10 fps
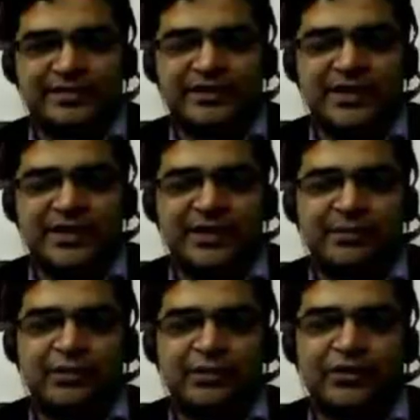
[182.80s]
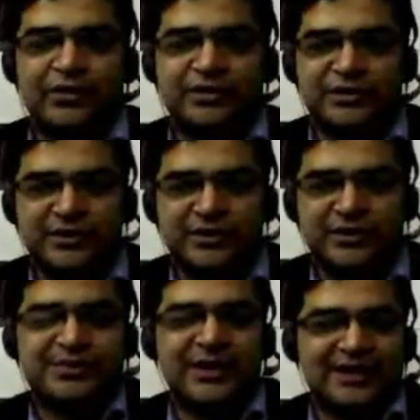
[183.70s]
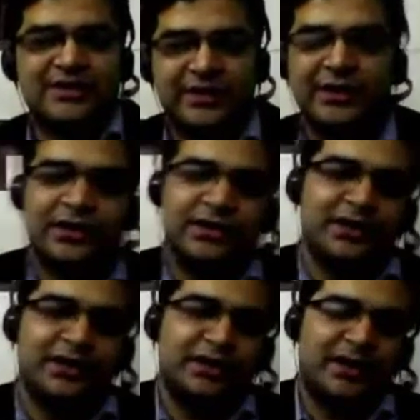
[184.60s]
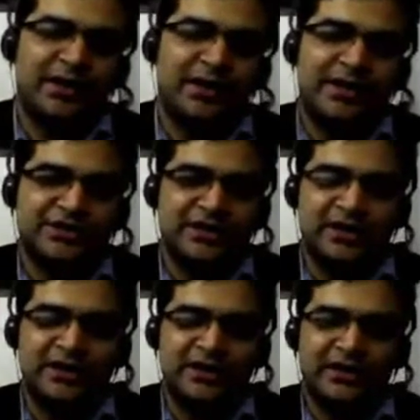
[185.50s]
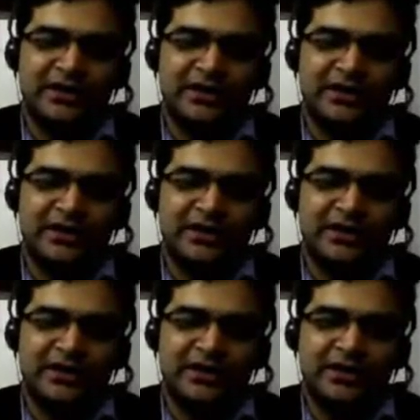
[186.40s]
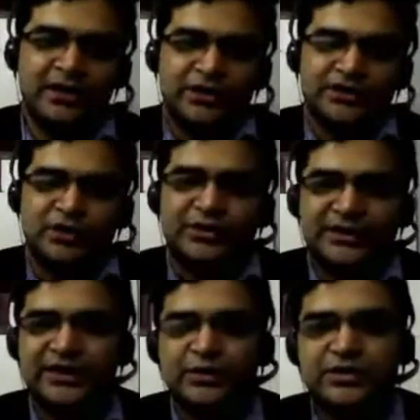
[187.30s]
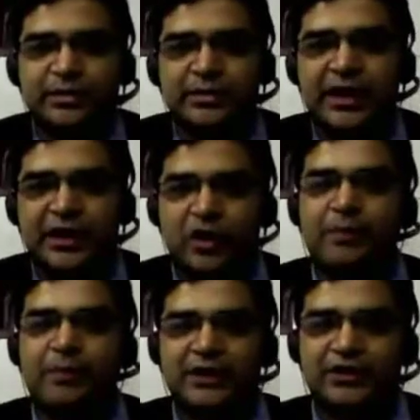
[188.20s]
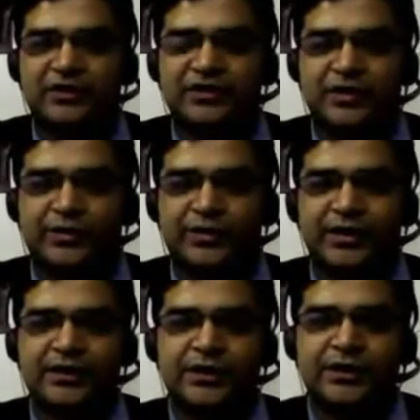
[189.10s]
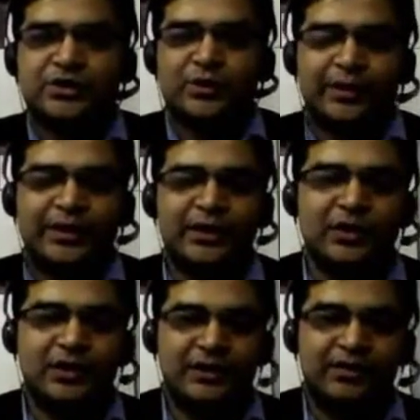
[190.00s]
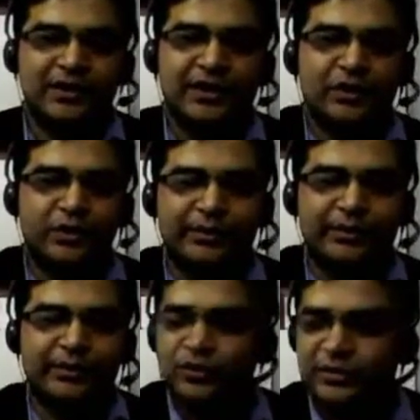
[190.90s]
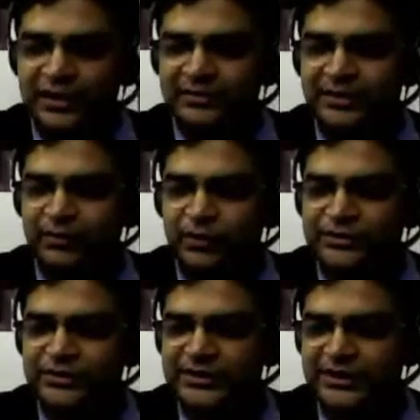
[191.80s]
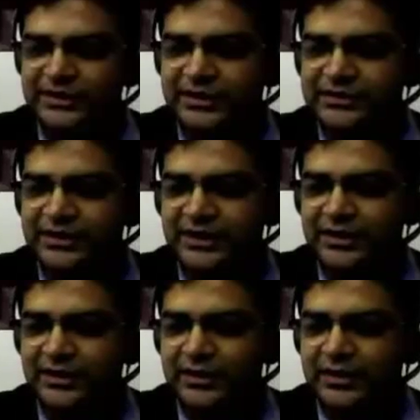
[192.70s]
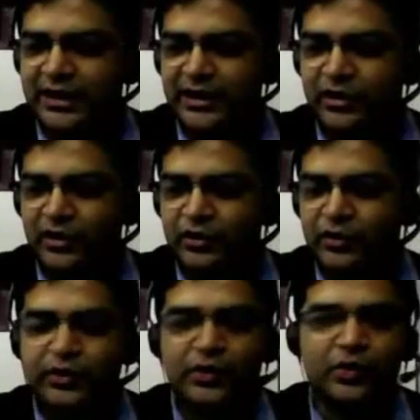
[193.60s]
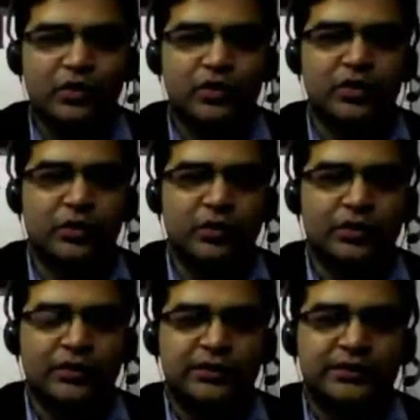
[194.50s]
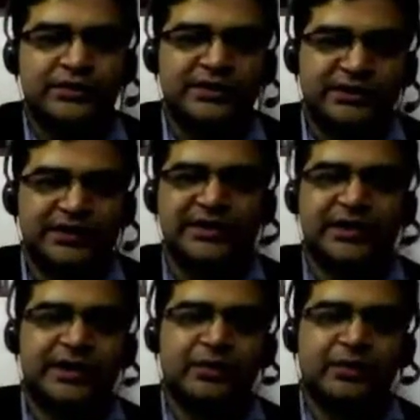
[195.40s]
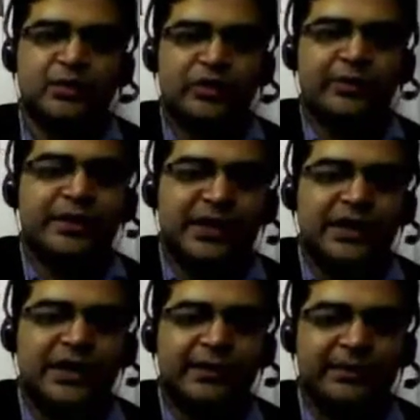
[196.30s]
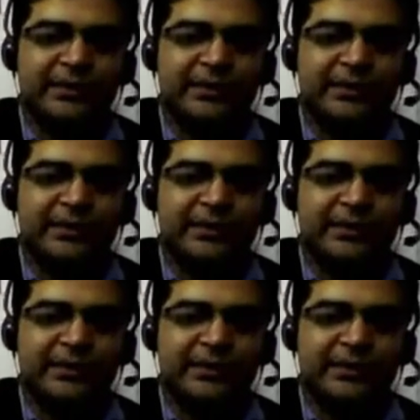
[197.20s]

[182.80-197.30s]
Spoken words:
website because his website has the Java application in it. So these are things which are not part of his software. So when you're delivering it to him, you tell him that, boss, these are things that are not going to go to you. These are things that are going to